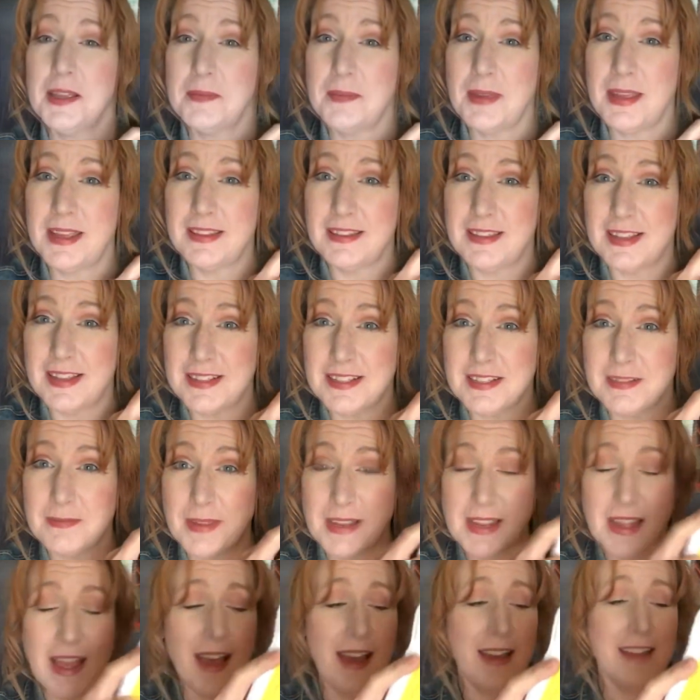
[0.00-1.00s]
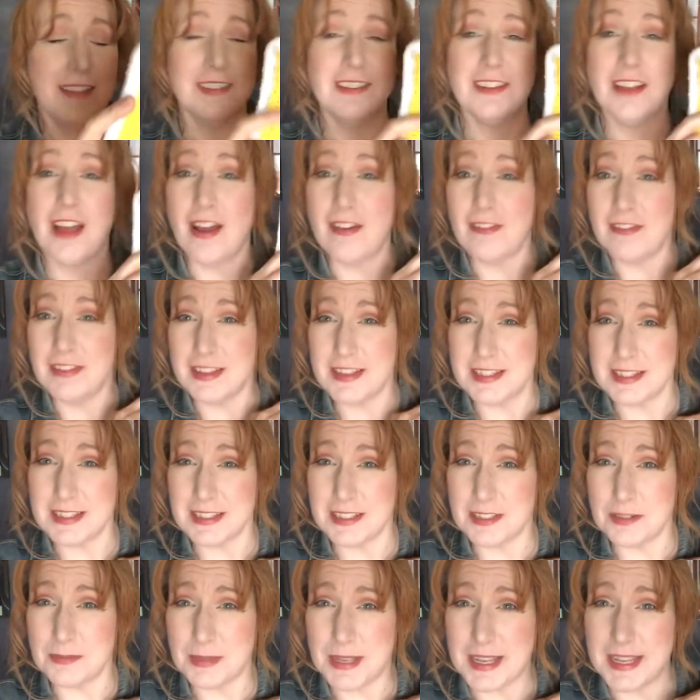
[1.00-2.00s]
I made this. I'm like, I love this
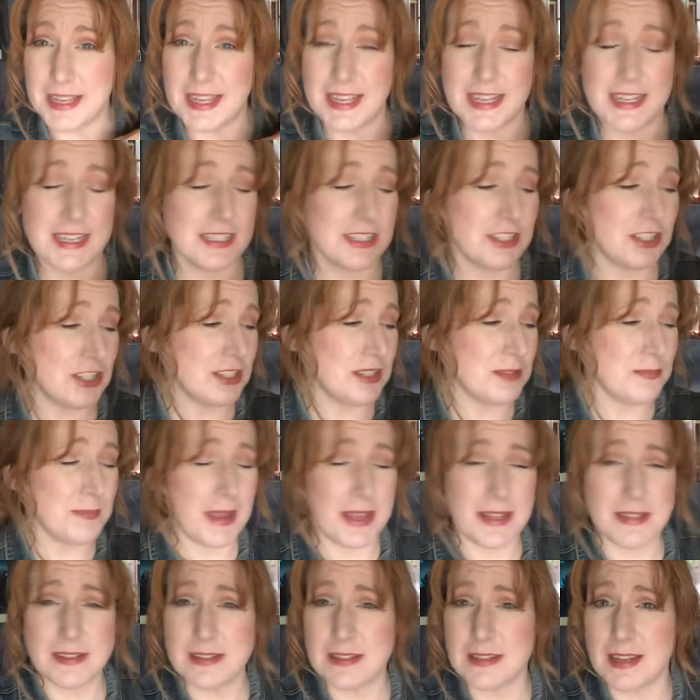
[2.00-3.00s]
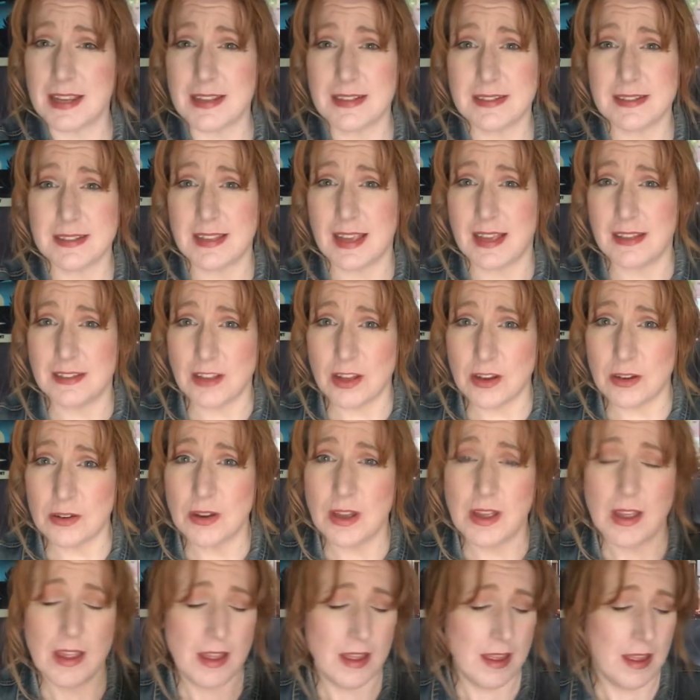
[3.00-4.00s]
little blanket. It's just mainstays yellow.
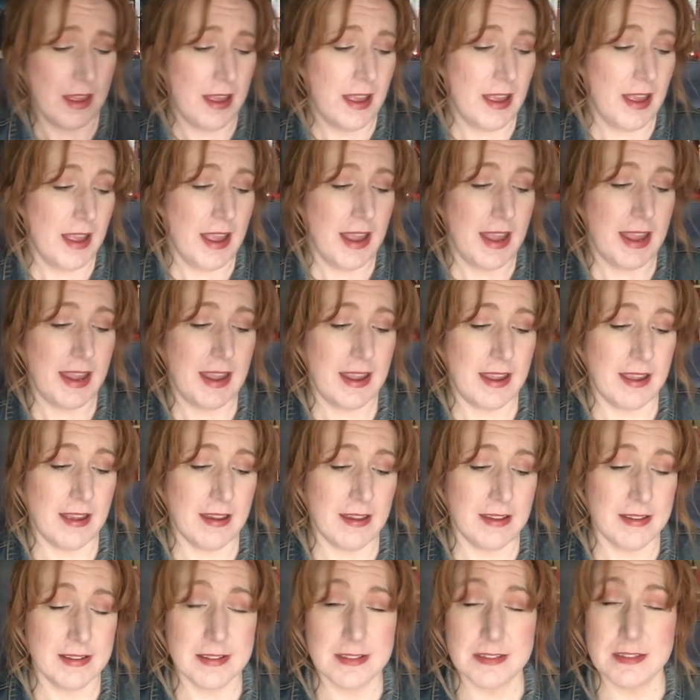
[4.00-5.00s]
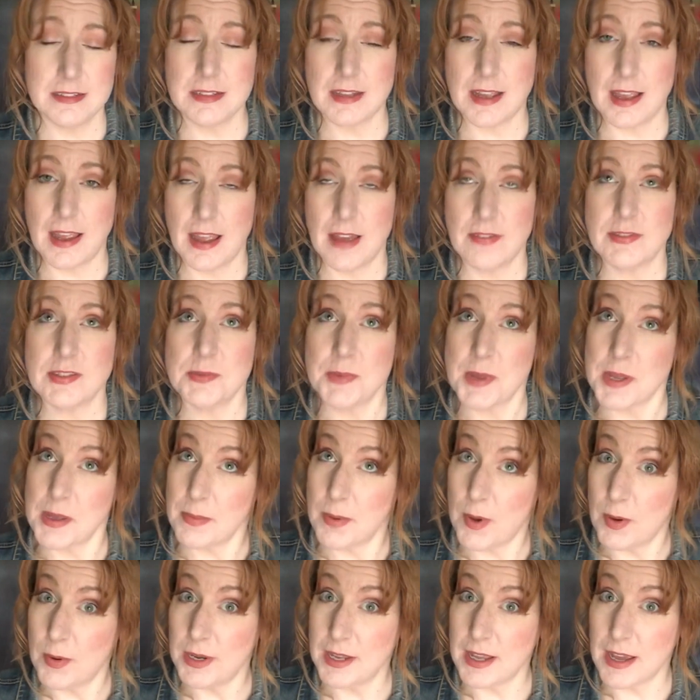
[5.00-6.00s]
And I have to make a
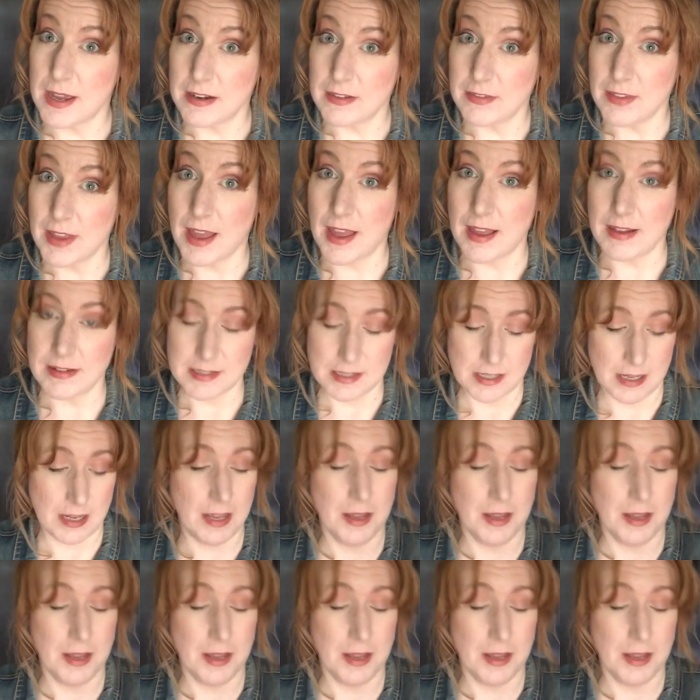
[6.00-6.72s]
pony out of that